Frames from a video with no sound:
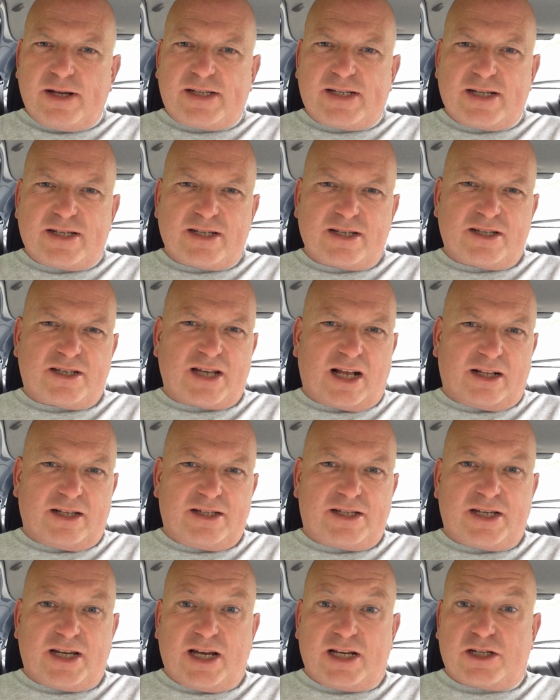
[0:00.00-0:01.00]
Greetings and
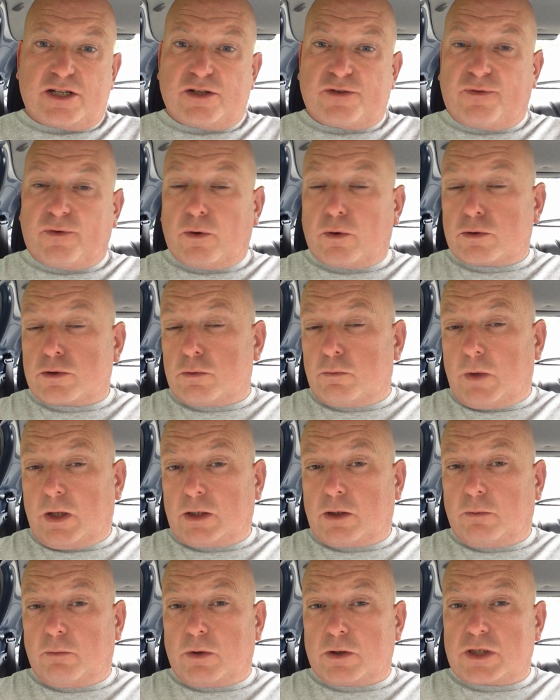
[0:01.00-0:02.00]
salutations, folks, and
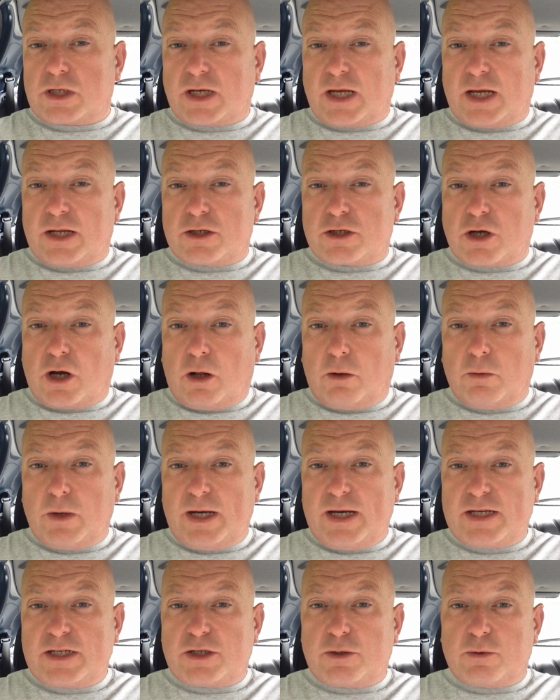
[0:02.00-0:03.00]
welcome once again, as
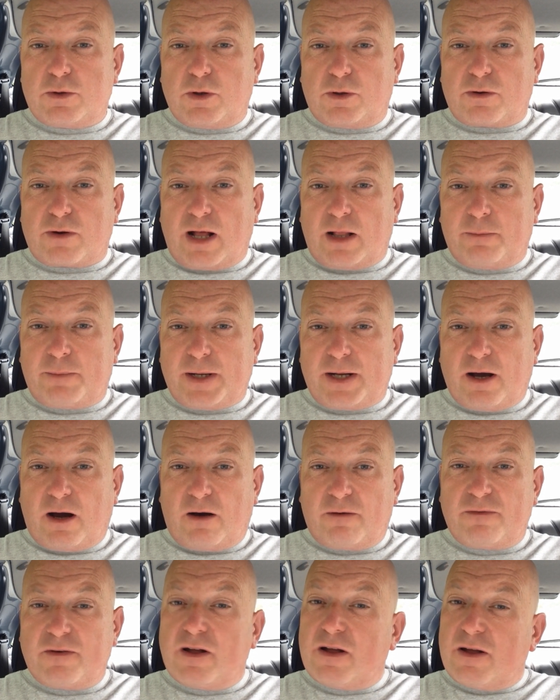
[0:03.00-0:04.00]
always, to another helping
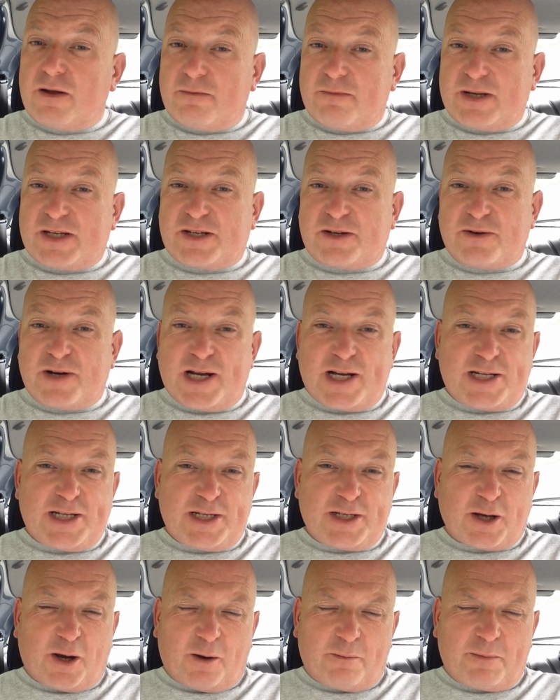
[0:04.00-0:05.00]
of Mr.
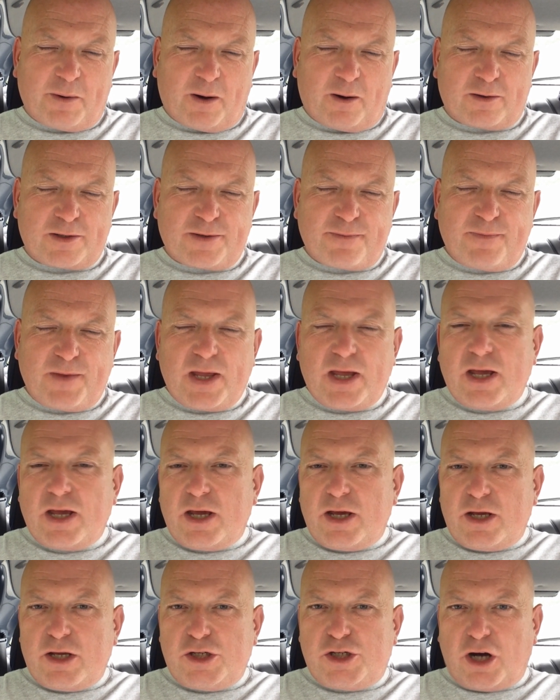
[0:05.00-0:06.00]
H's Hot Pot.
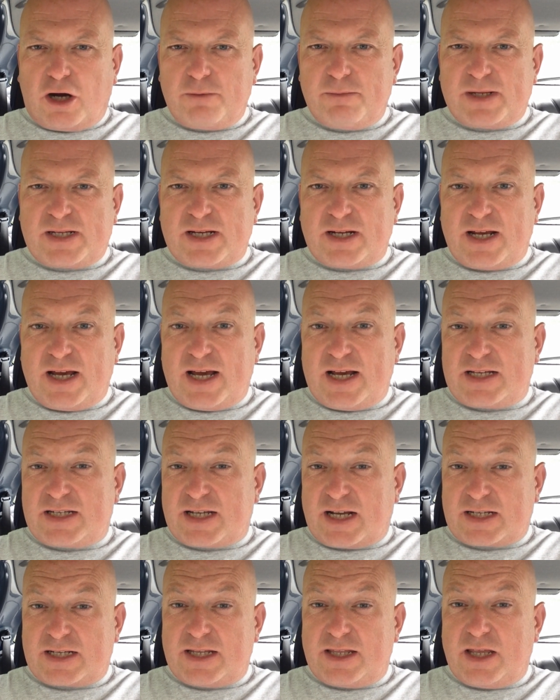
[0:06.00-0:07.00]
You join me today,
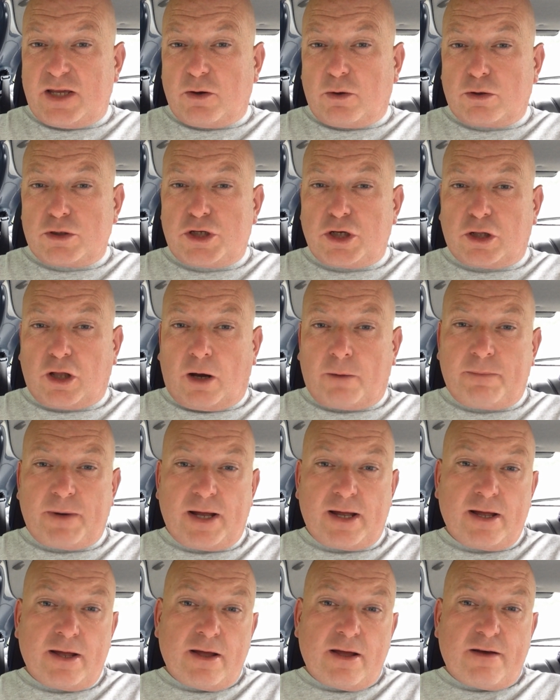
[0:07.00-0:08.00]
sat in the old
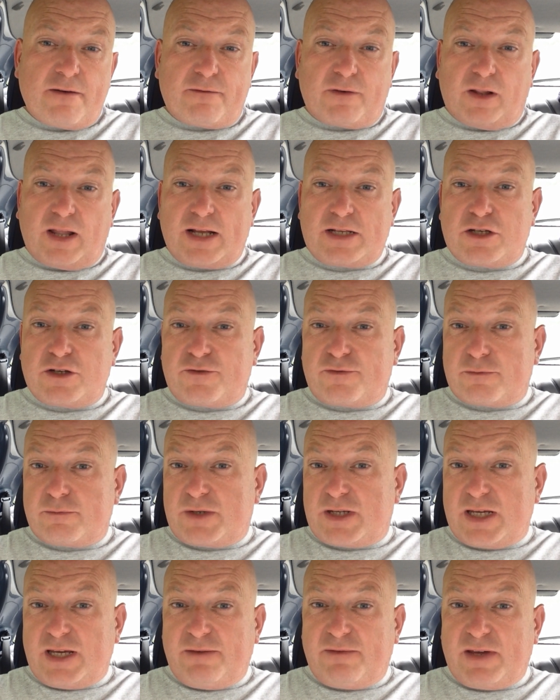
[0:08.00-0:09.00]
jalopy, for Letters
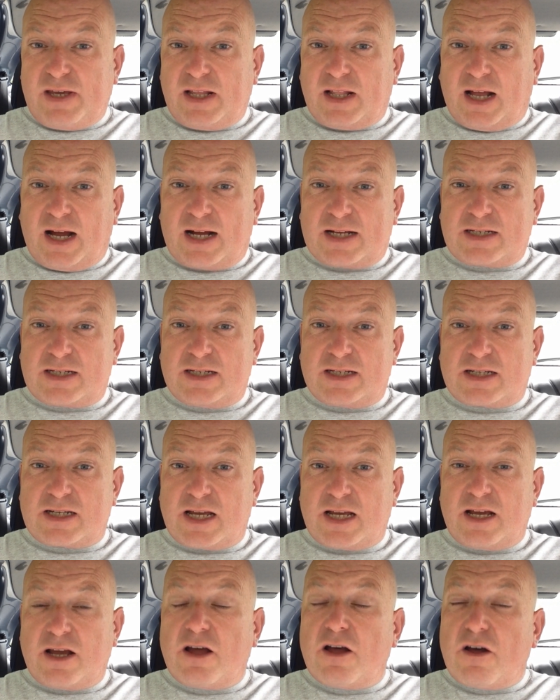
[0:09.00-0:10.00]
from TV
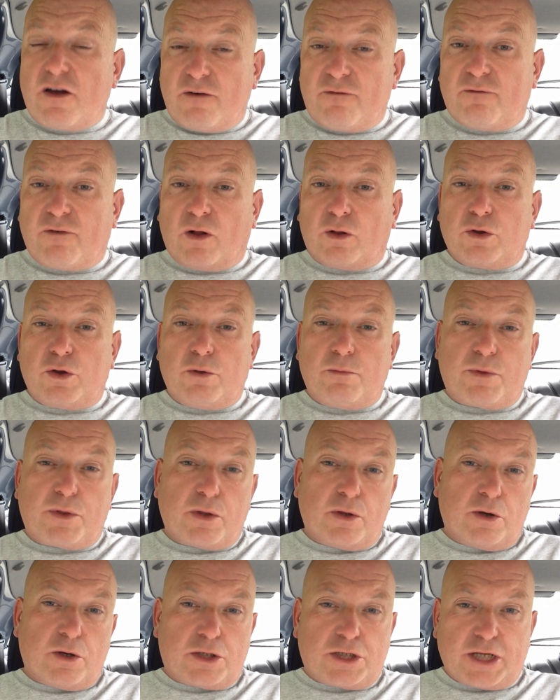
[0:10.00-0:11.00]
Licensing, Volume
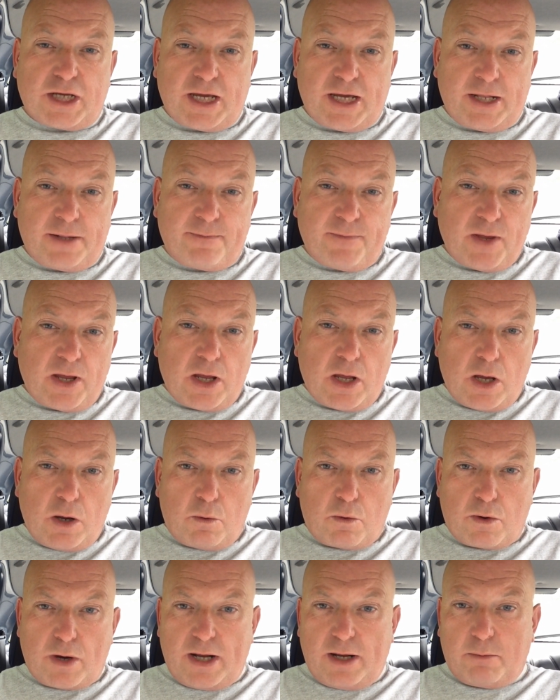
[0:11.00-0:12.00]
13.
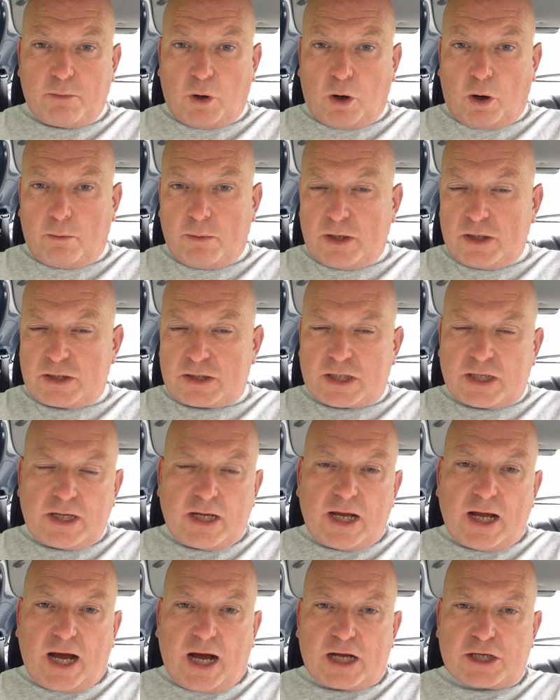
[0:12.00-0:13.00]
Where in a moment,
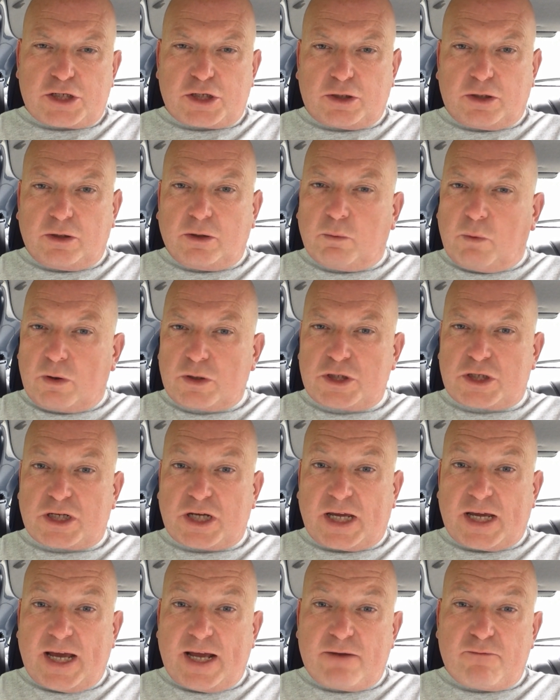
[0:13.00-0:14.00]
I shall once
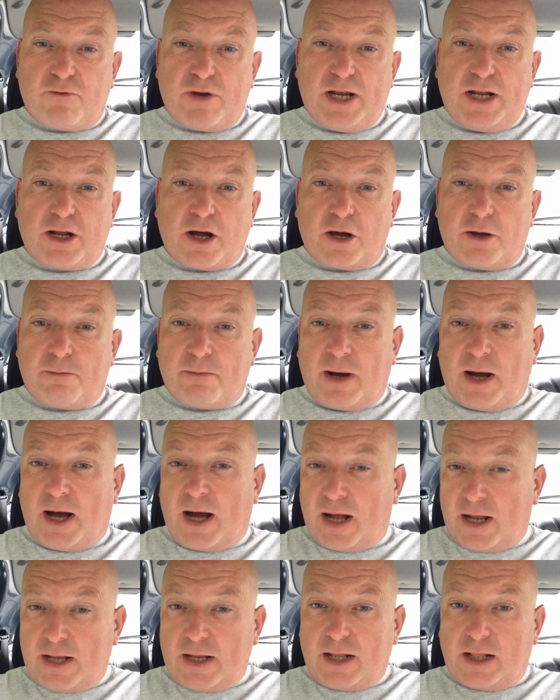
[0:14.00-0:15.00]
again read out
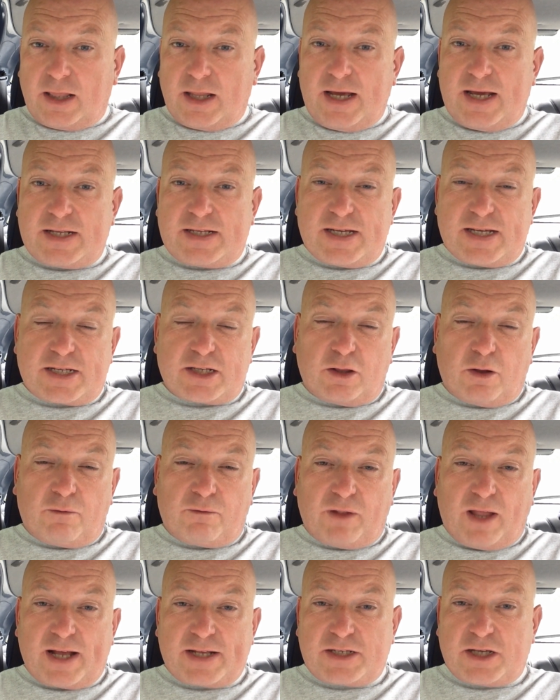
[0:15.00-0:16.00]
my latest
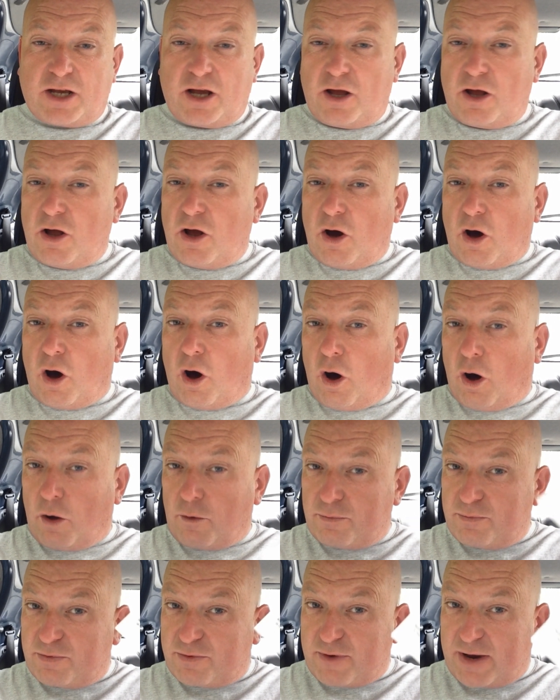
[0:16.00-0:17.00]
love letter,
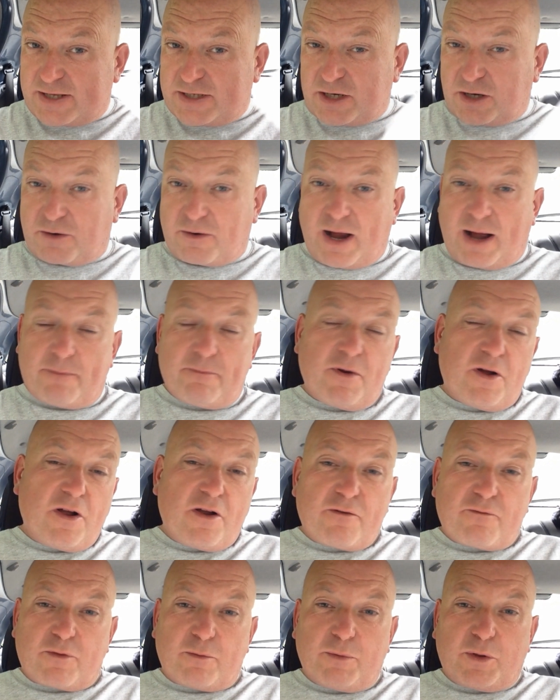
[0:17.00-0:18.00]
or threatogram,
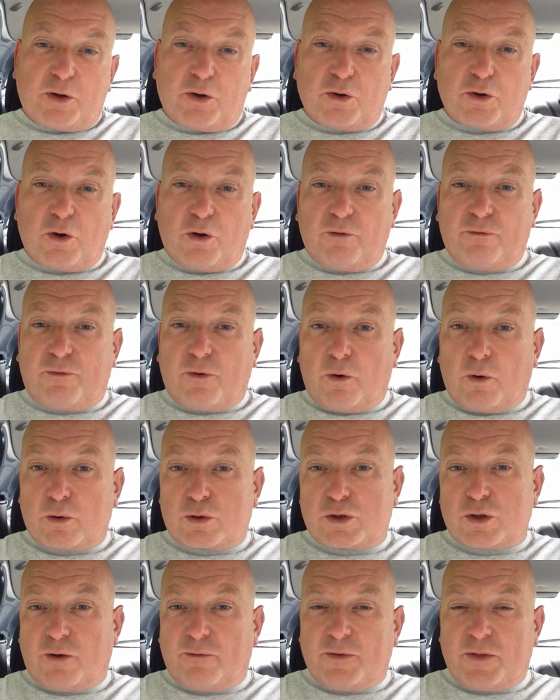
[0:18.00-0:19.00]
from the good old
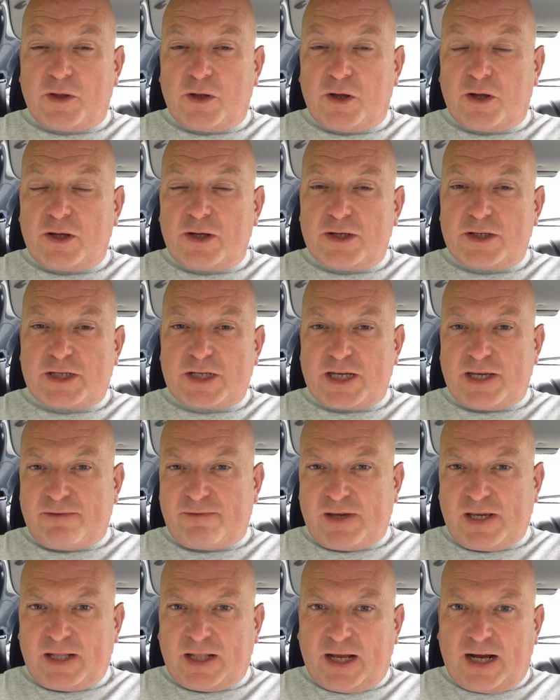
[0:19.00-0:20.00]
folks over there at
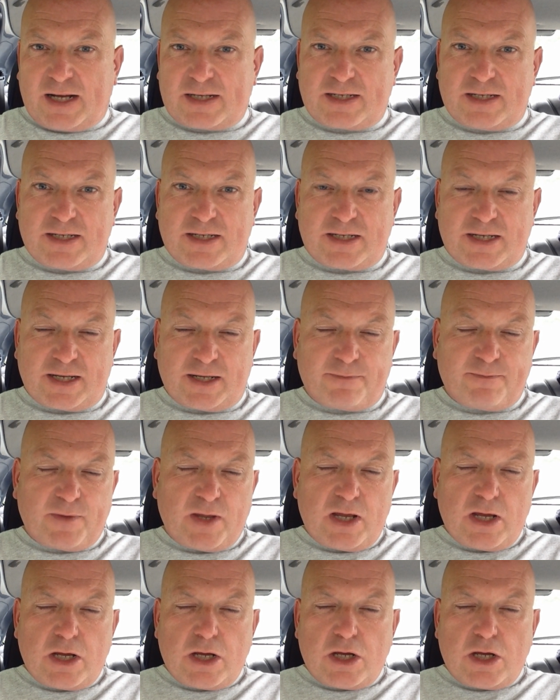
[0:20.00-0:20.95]
TV Licensing.